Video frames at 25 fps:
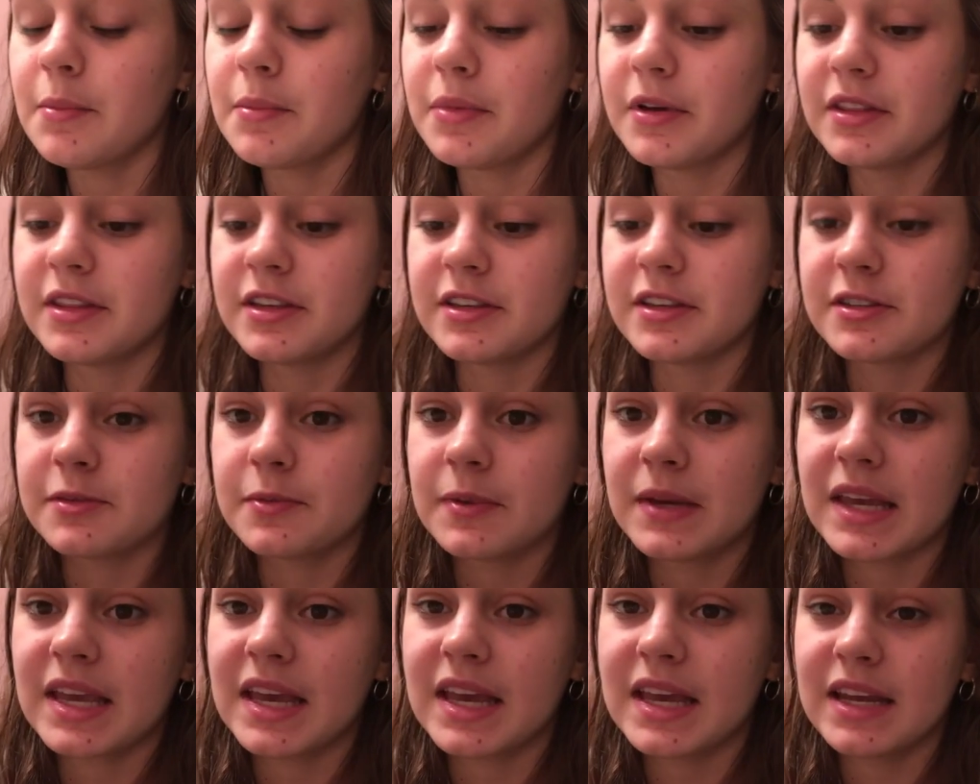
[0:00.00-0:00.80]
But this
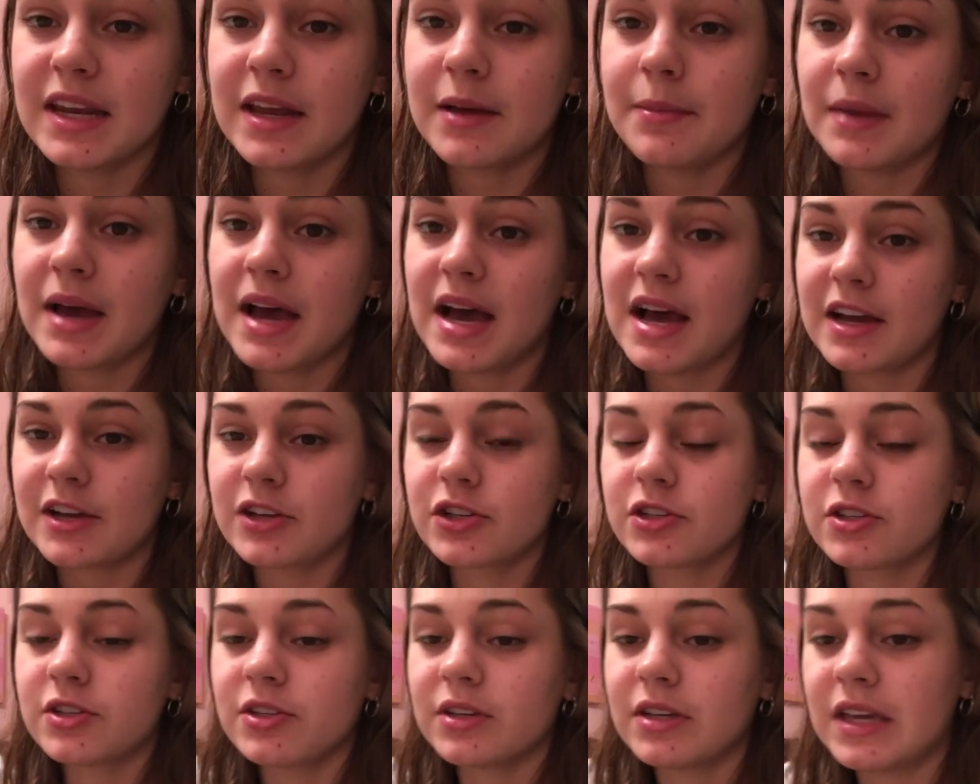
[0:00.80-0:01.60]
weekend I'm
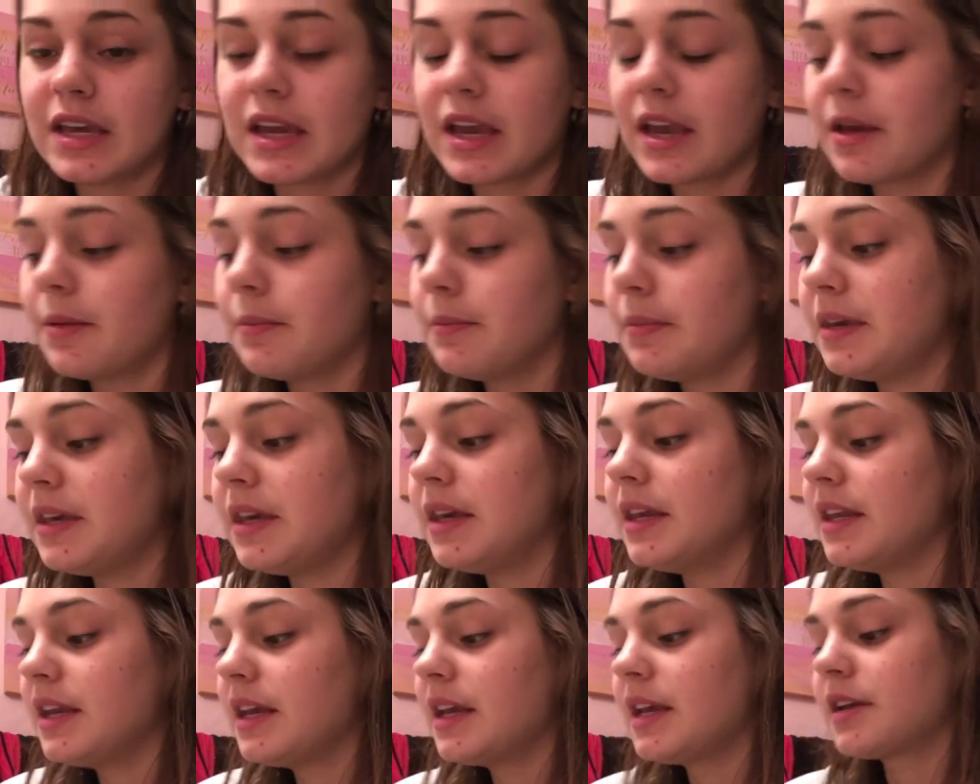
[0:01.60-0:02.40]
actually
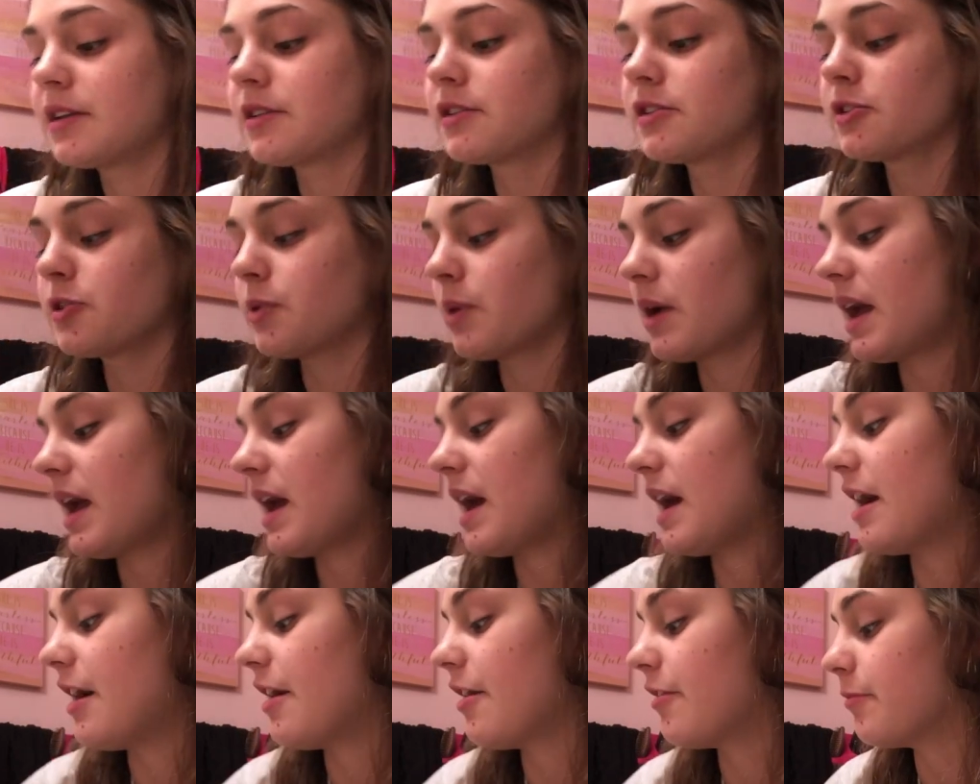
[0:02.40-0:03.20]
competing, so I
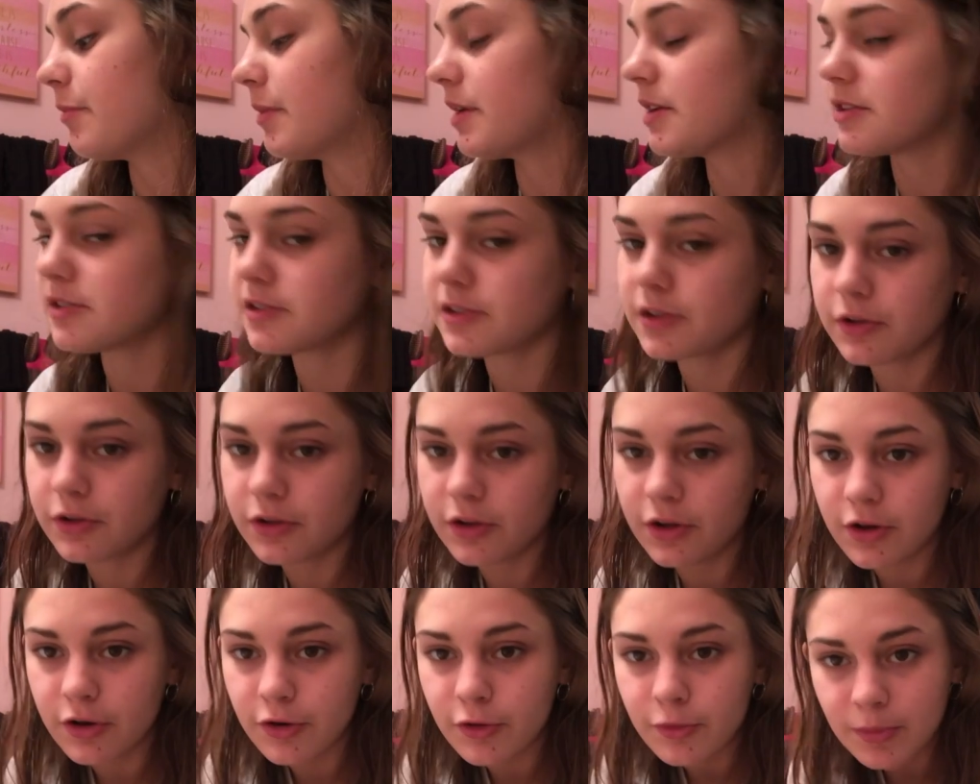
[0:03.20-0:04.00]
have my
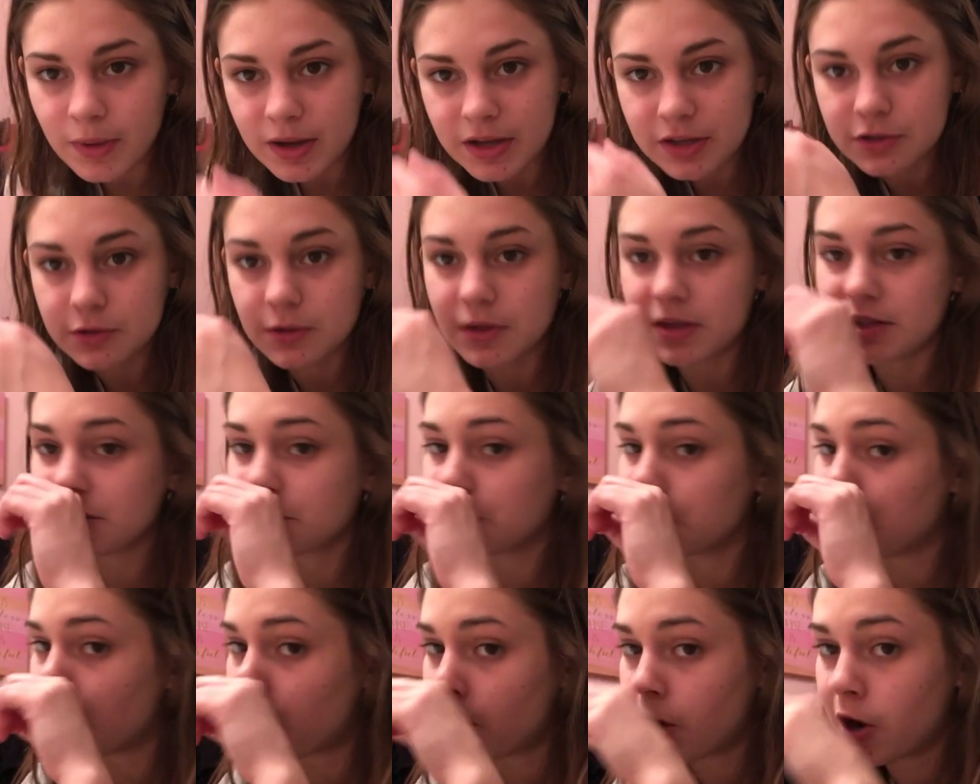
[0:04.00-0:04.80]
solo, my duet
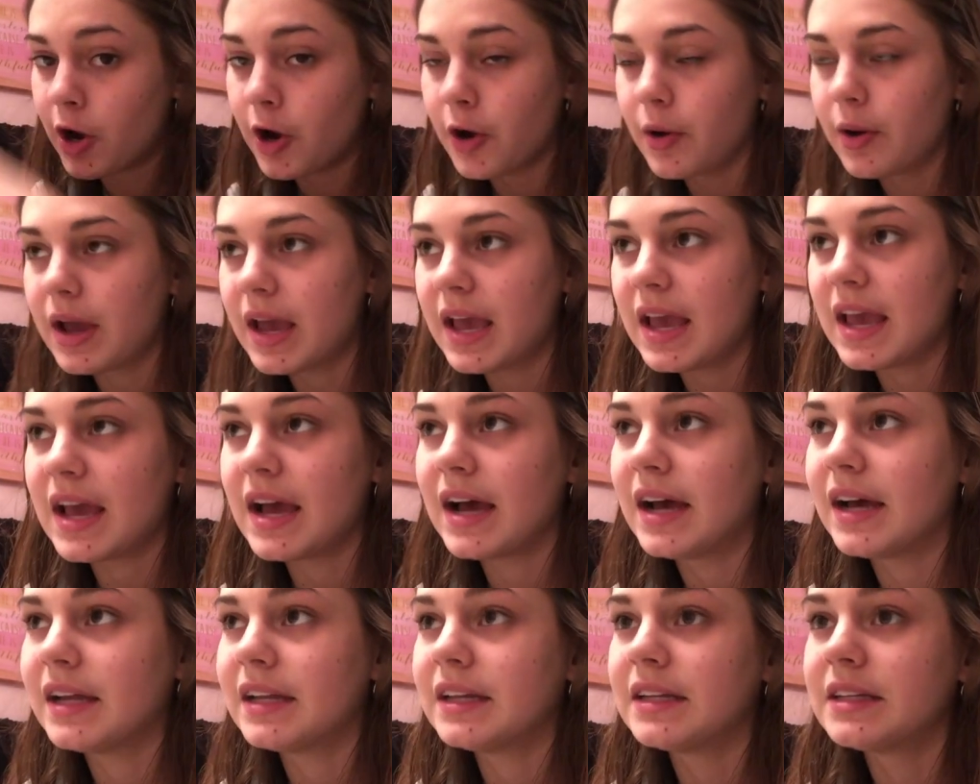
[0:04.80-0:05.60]
tomorrow,
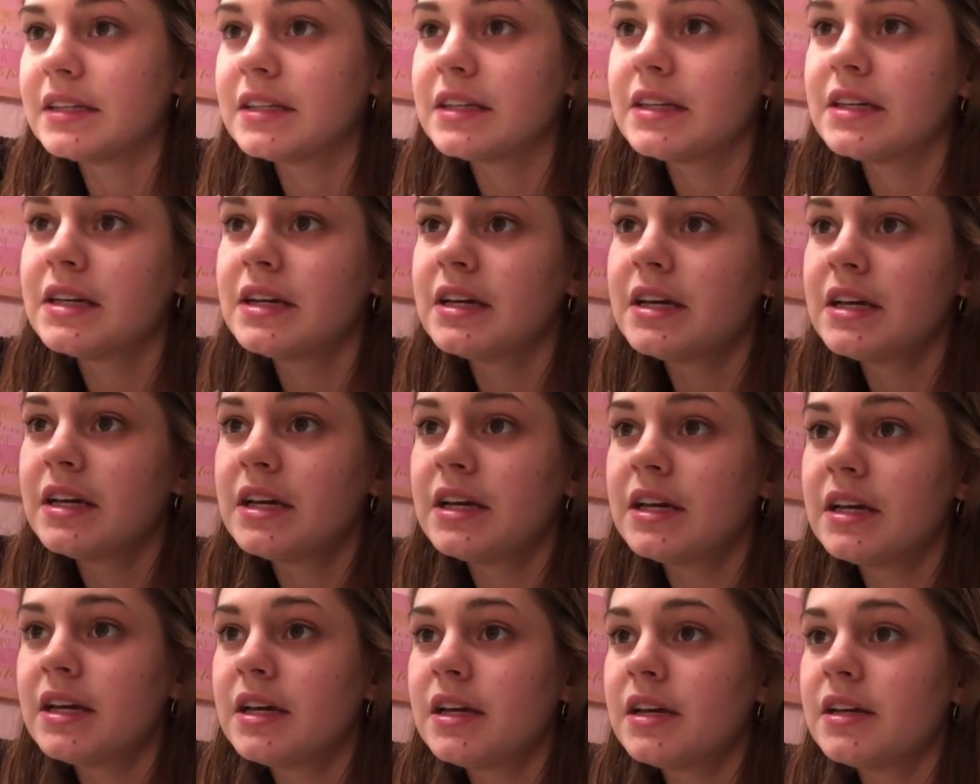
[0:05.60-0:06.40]
and
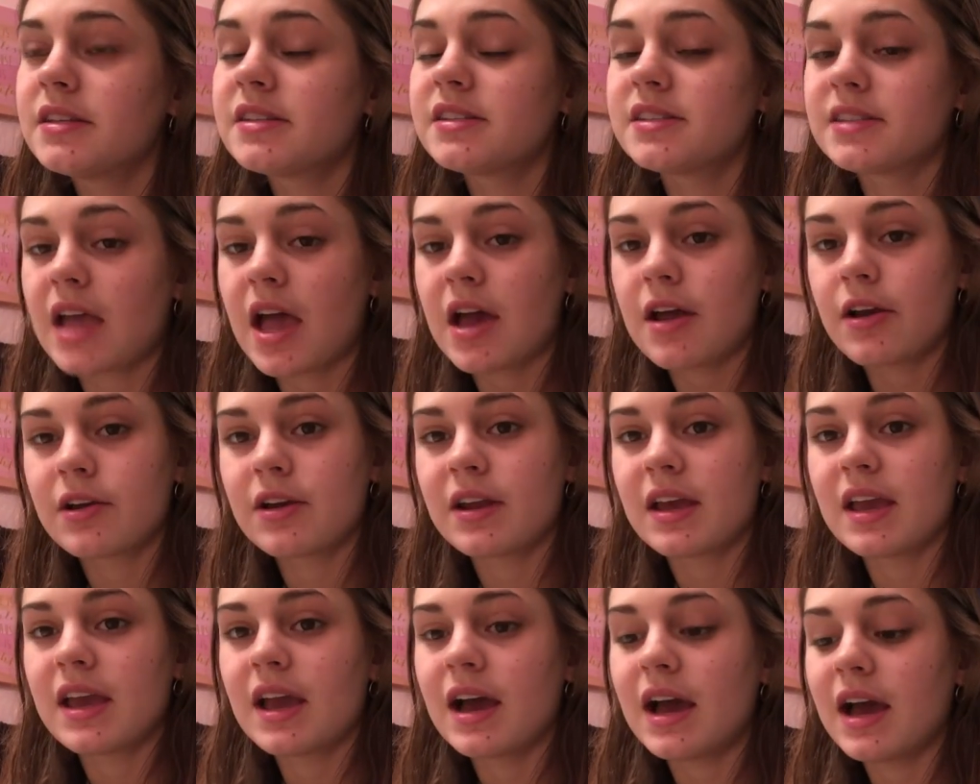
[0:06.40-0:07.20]

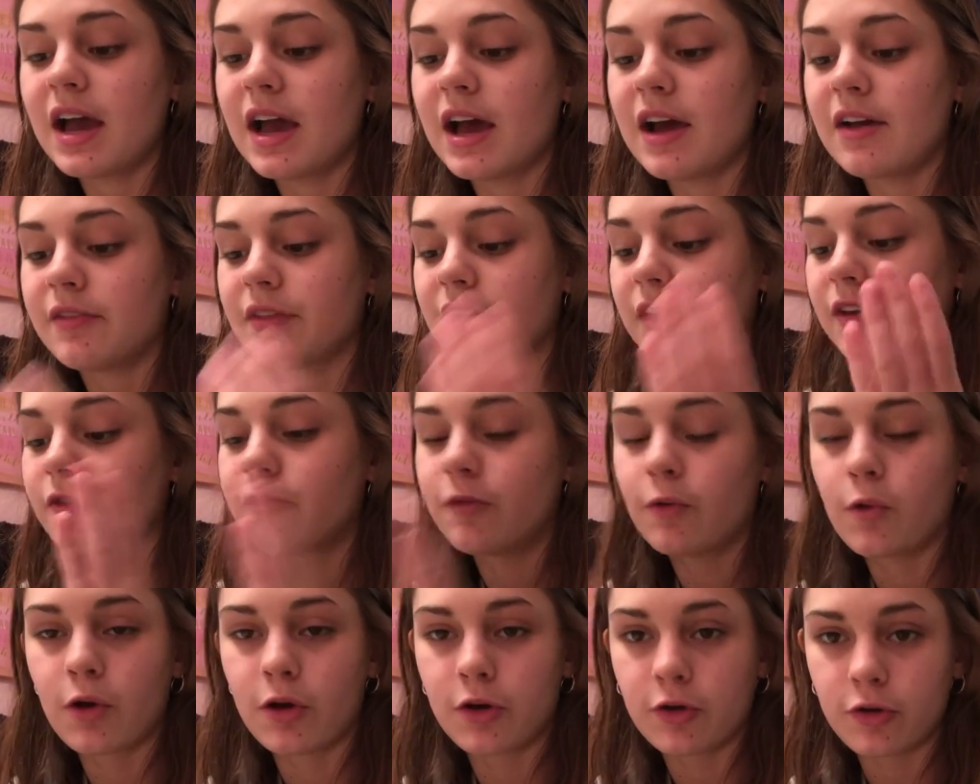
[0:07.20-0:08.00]
Saturday I have like
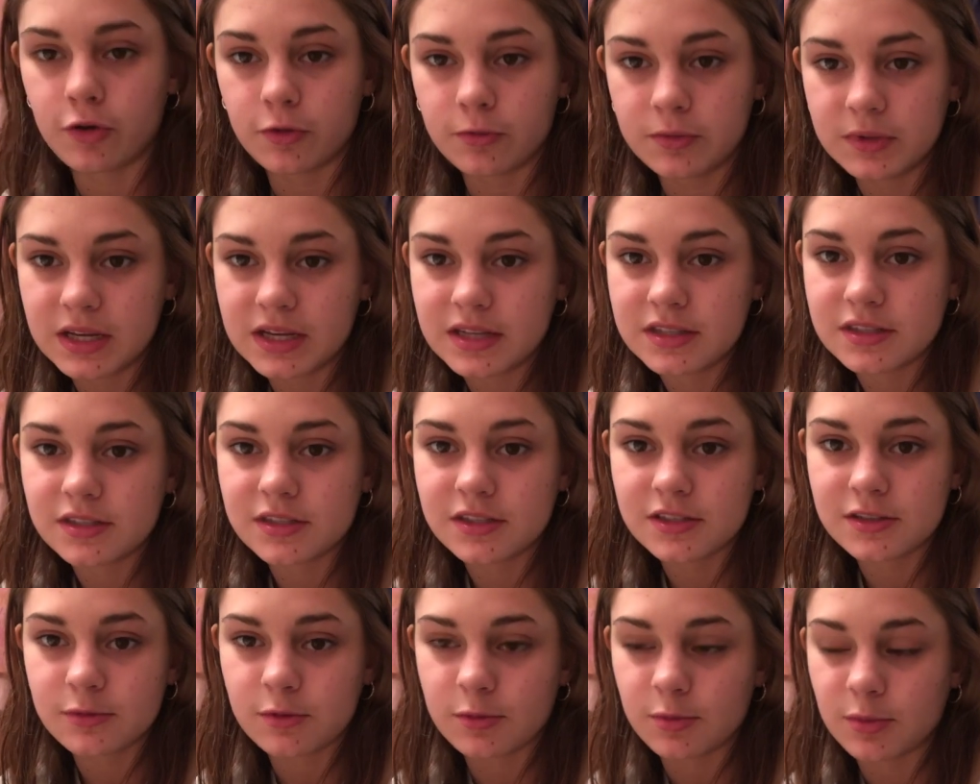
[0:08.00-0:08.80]
four group
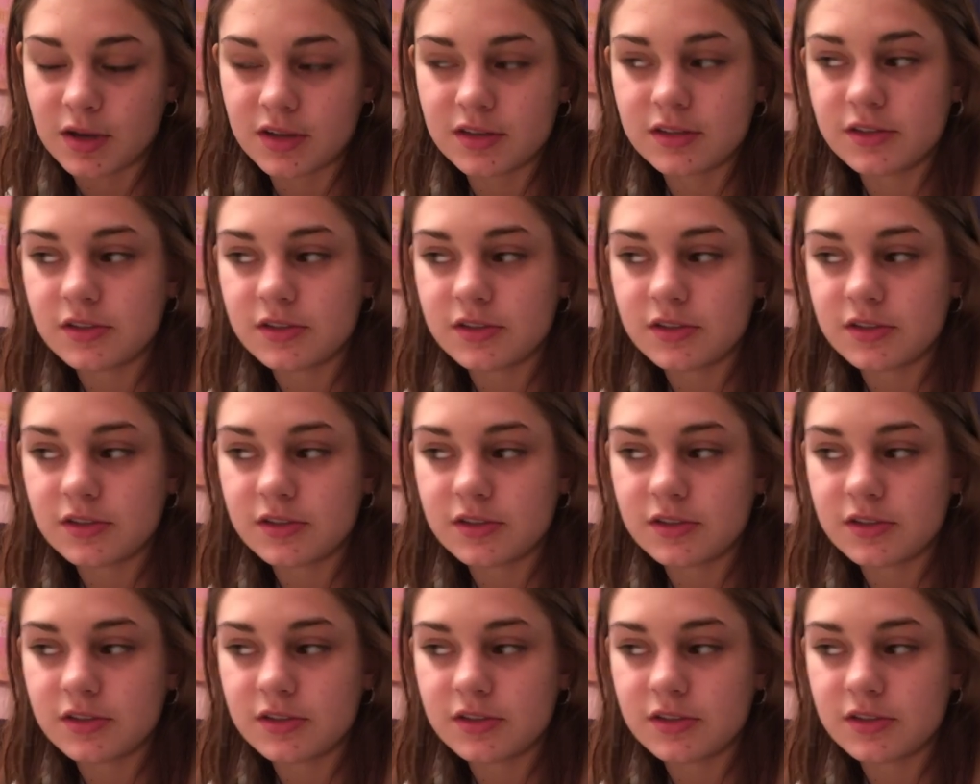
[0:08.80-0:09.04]
dances with my